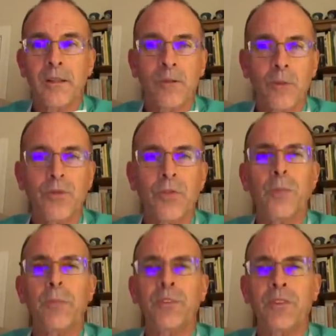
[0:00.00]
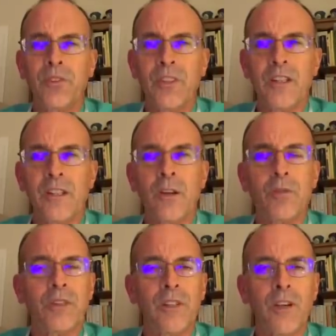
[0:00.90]
Were Trump the CEO of
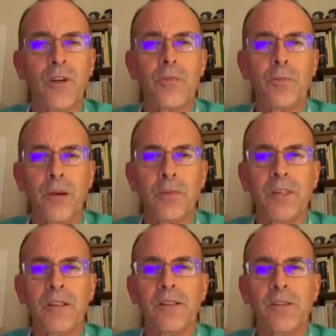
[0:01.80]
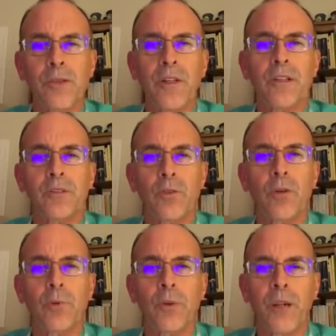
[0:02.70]
a large publicly traded
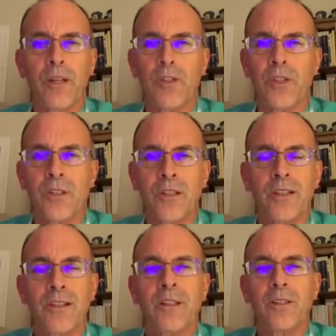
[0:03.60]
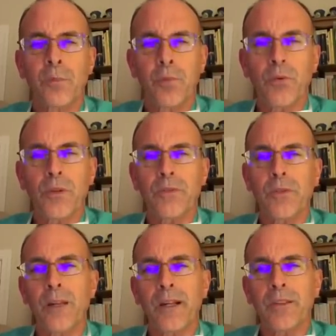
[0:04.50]
corporation, his board of
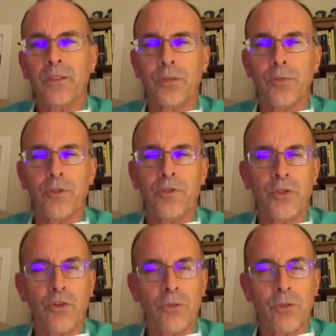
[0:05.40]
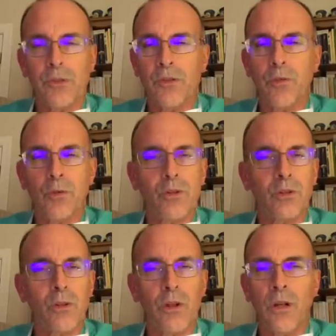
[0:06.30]
directors would have shown him the door
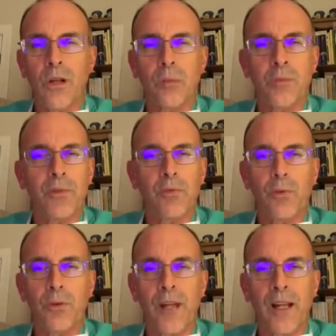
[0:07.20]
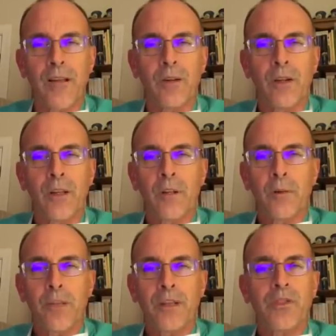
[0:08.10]
long before now,
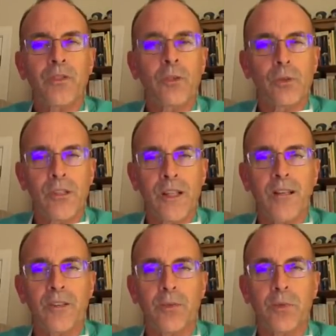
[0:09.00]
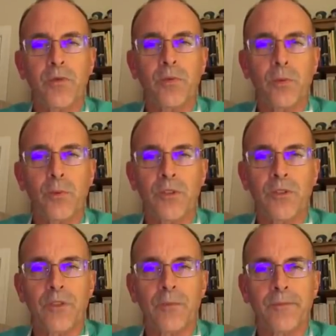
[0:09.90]
based solely on his performance.